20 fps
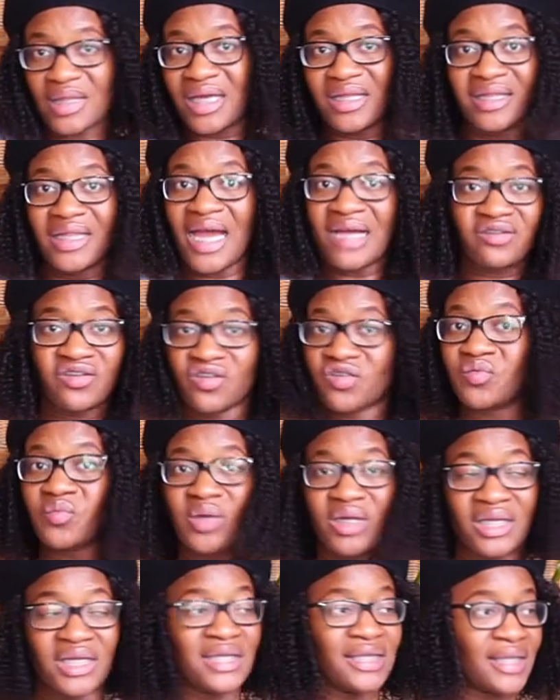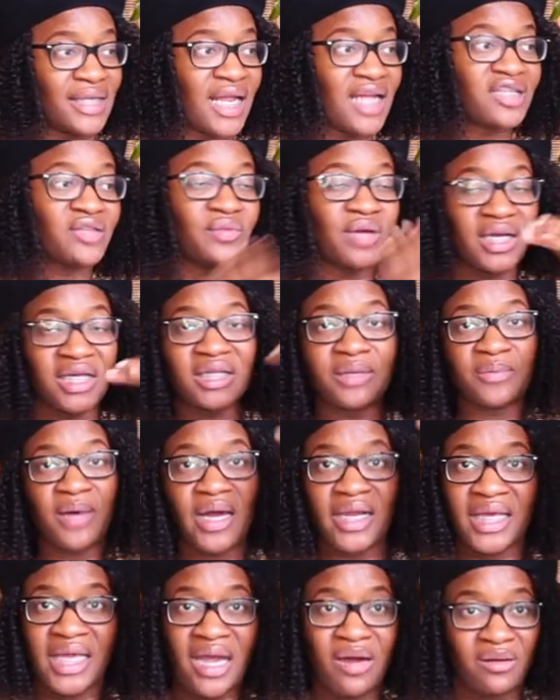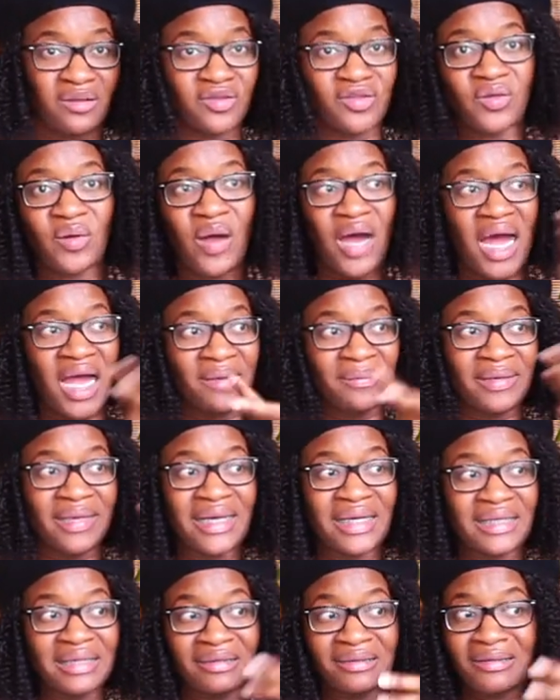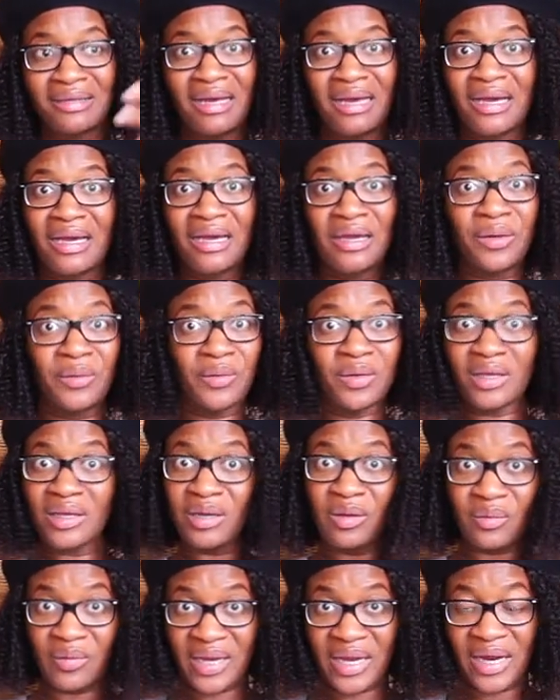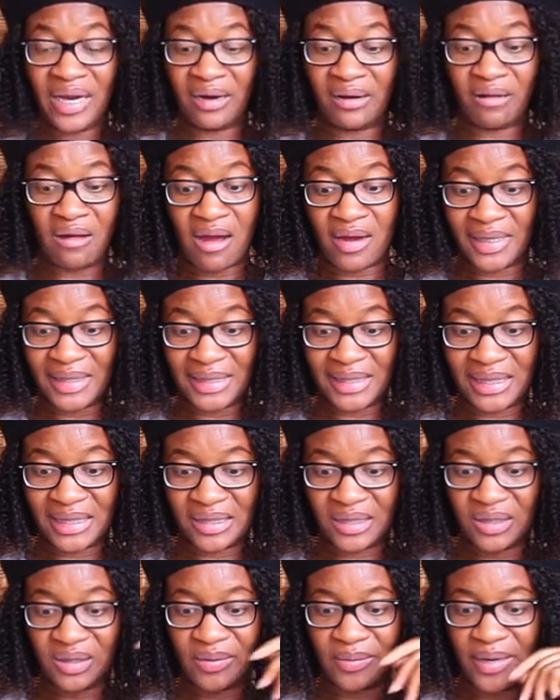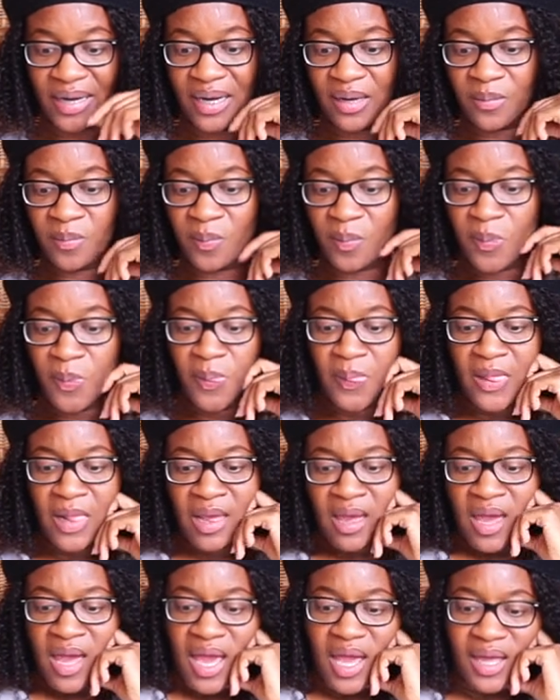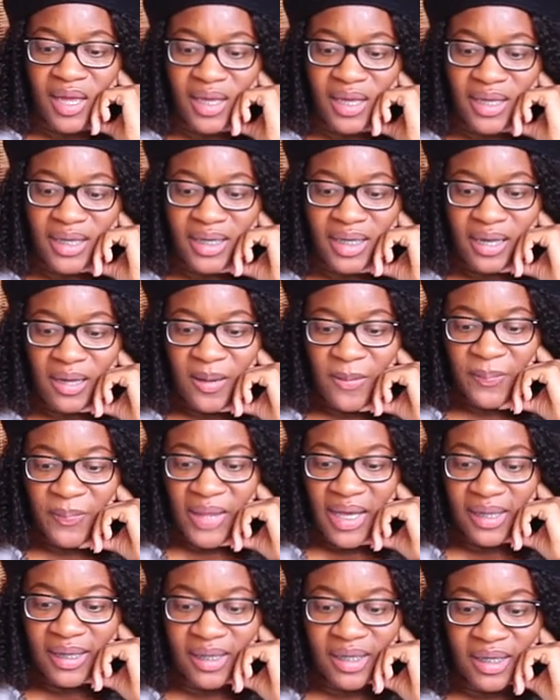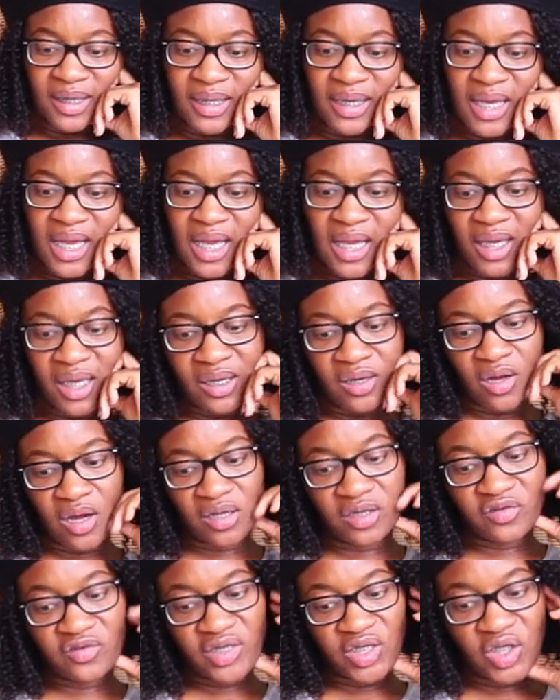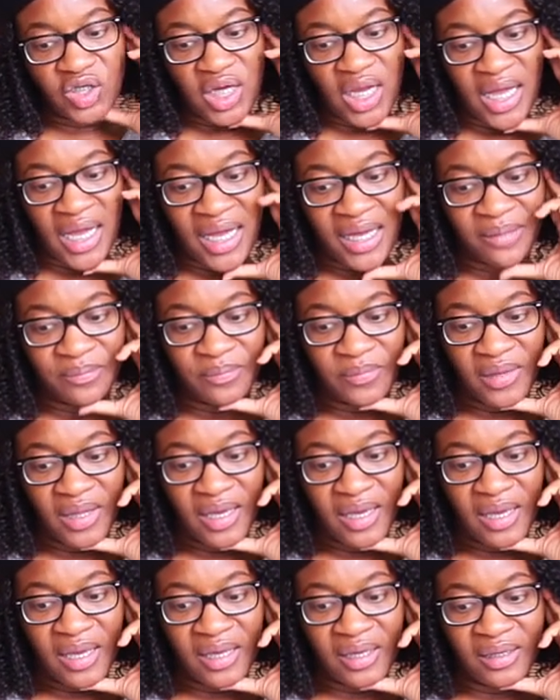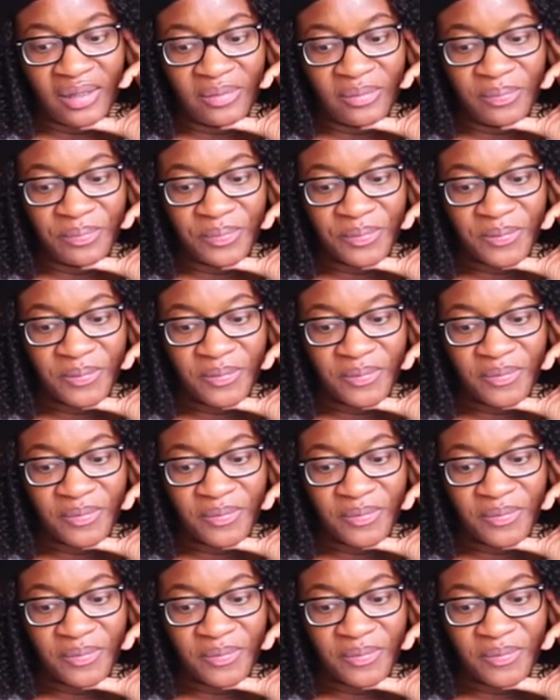that's just what it is, and that's why his body count is so high, because he really don't care, honestly, right? And Ella and Andre chat, and